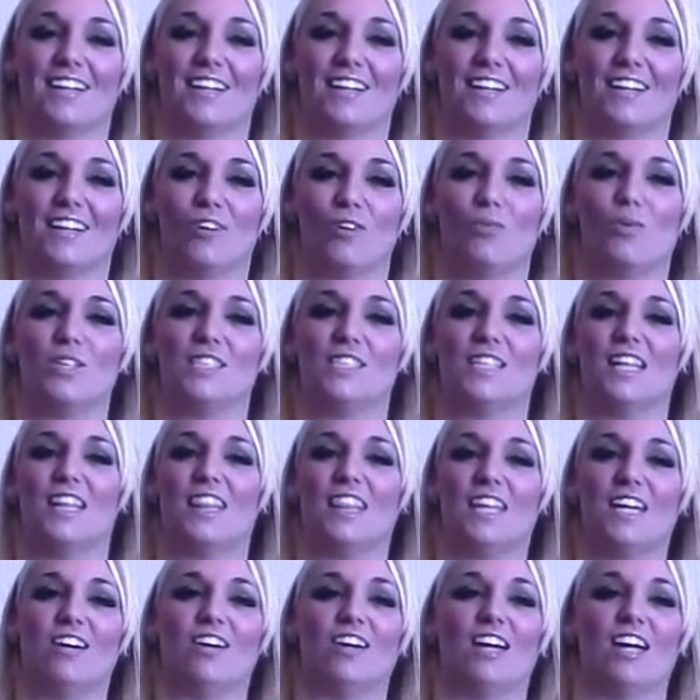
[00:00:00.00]
What's the
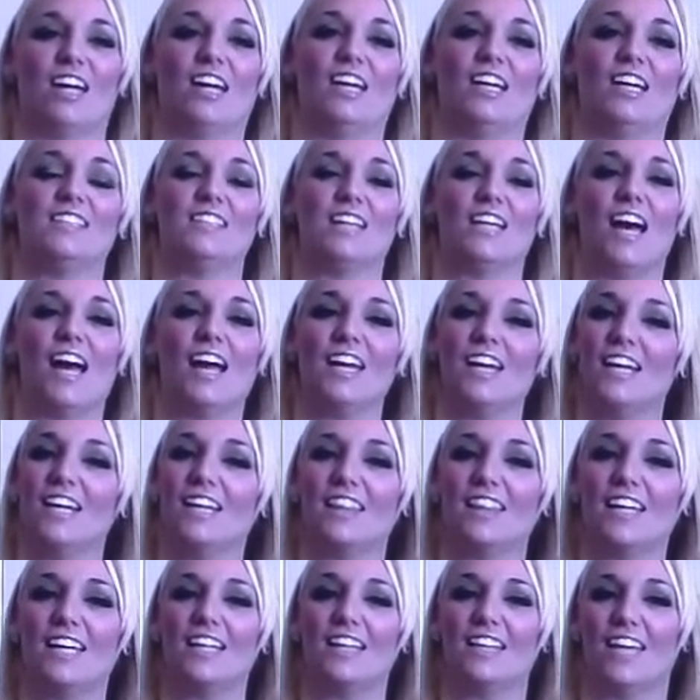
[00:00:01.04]
theory? Because I
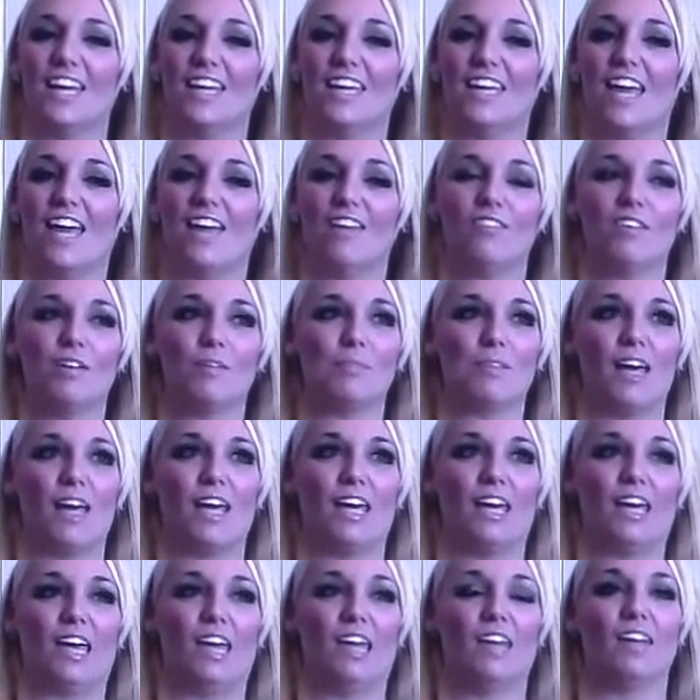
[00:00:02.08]
didn't think they gave him
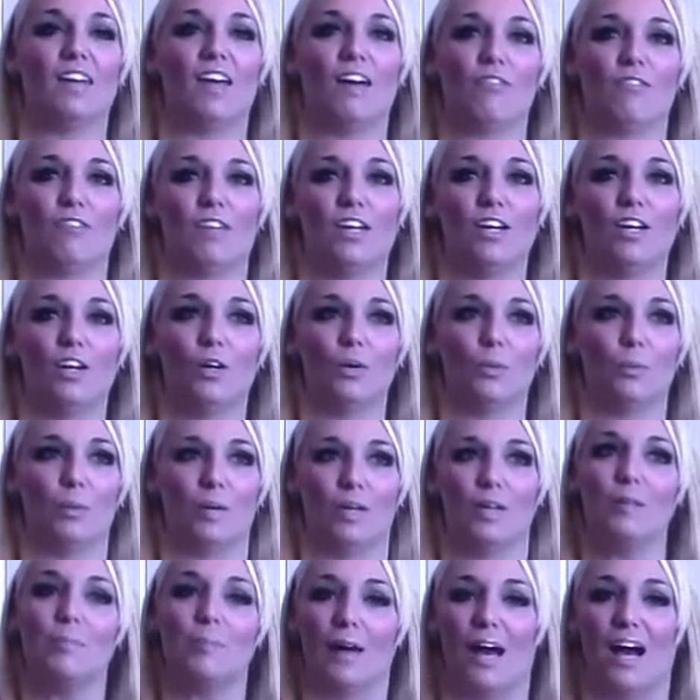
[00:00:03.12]
like enough inner
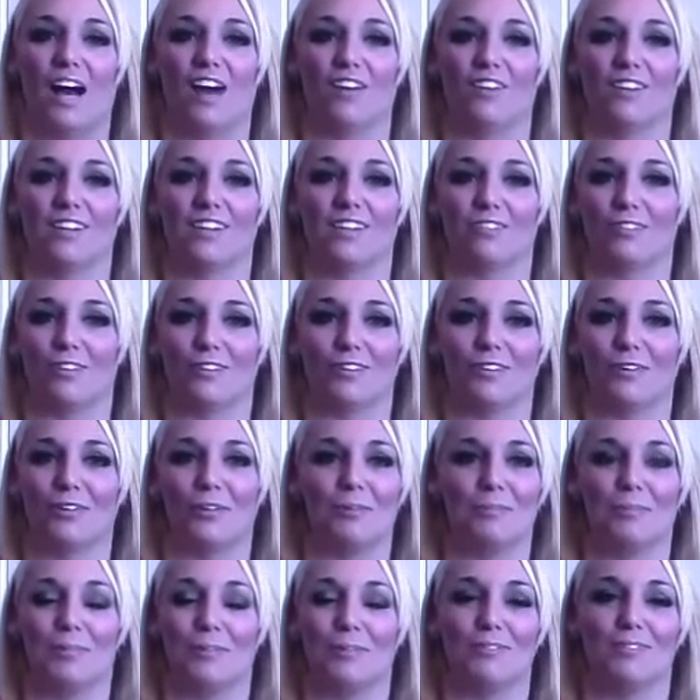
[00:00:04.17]
willpower for the
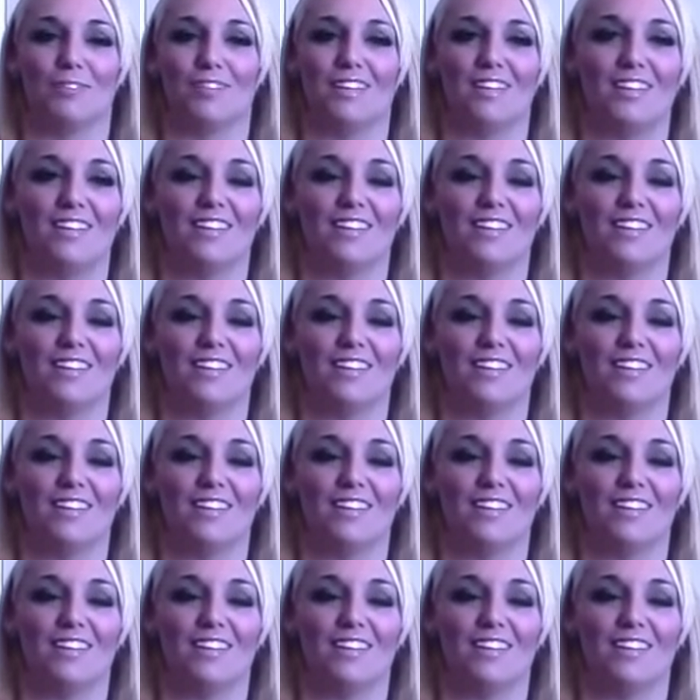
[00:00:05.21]
whole movie.